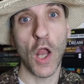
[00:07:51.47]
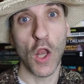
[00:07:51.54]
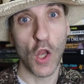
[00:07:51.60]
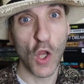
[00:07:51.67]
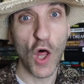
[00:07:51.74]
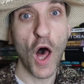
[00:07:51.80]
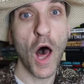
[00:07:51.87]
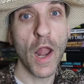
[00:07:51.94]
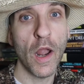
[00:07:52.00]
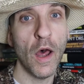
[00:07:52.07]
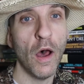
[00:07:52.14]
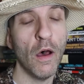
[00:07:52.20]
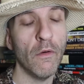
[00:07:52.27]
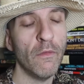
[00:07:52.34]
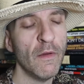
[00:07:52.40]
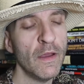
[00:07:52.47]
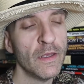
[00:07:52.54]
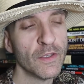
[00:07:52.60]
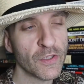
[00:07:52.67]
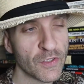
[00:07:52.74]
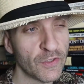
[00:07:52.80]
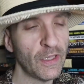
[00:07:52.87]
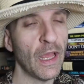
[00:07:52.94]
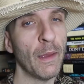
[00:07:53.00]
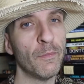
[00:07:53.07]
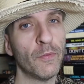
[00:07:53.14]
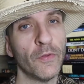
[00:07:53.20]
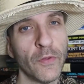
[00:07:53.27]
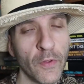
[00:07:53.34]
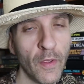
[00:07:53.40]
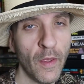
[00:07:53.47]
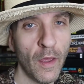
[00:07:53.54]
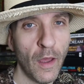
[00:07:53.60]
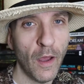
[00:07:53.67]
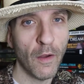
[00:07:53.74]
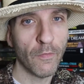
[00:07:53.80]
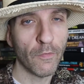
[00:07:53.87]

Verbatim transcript: a lot of steps uh,